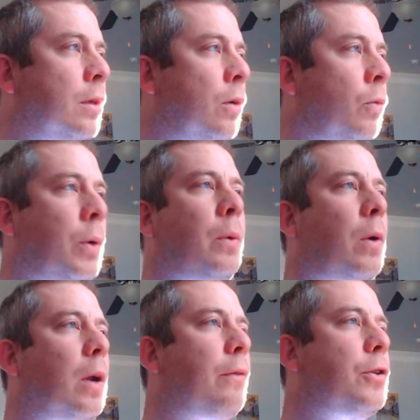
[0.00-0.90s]
we, we
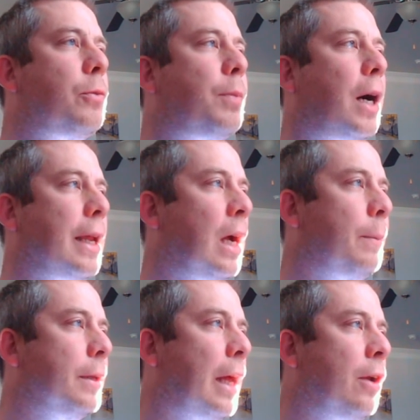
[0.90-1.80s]
won't even do body. How
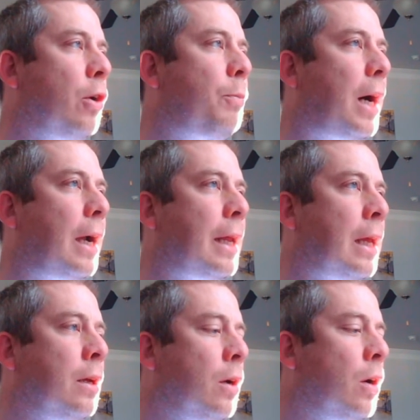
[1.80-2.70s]
about that? No body.